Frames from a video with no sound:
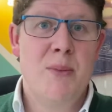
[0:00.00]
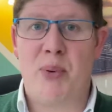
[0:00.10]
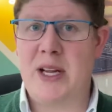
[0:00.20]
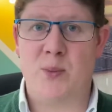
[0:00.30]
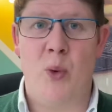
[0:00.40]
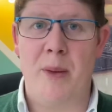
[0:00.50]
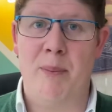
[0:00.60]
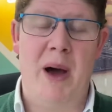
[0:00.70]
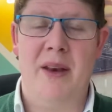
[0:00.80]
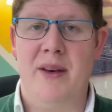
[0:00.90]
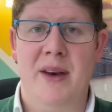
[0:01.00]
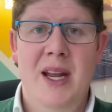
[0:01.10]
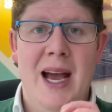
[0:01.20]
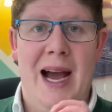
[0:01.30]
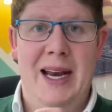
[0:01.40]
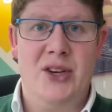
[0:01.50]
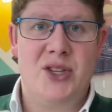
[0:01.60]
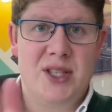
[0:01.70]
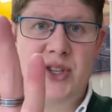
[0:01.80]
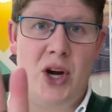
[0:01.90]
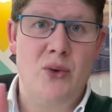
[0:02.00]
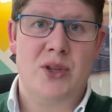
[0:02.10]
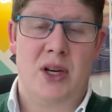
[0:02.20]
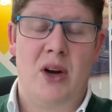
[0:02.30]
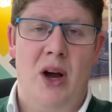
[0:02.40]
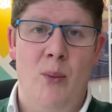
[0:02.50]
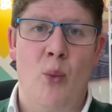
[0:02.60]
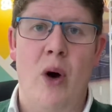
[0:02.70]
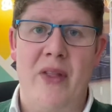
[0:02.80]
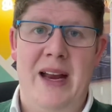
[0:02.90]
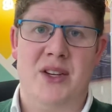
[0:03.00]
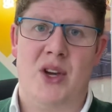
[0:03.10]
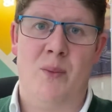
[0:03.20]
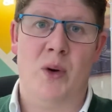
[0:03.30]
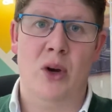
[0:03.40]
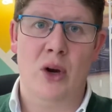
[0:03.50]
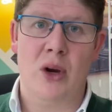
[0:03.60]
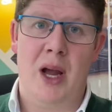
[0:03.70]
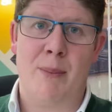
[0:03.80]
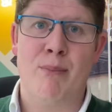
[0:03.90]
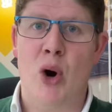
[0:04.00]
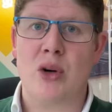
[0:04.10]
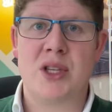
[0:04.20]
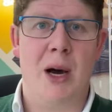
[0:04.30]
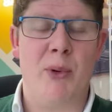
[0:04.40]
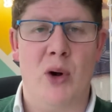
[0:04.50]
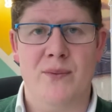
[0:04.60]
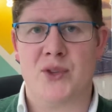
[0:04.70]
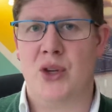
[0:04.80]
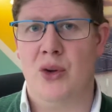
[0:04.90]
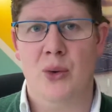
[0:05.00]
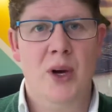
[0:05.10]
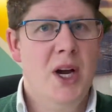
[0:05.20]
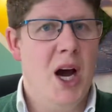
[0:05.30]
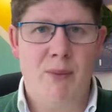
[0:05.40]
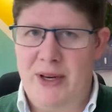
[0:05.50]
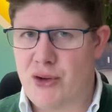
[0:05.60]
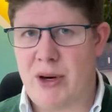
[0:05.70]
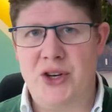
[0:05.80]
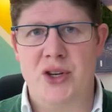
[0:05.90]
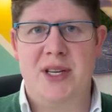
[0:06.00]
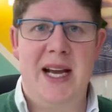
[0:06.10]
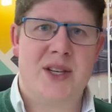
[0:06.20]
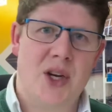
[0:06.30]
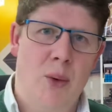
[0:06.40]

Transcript: press one button, and it shows a client what their design would look like mocked up onto a registration desk,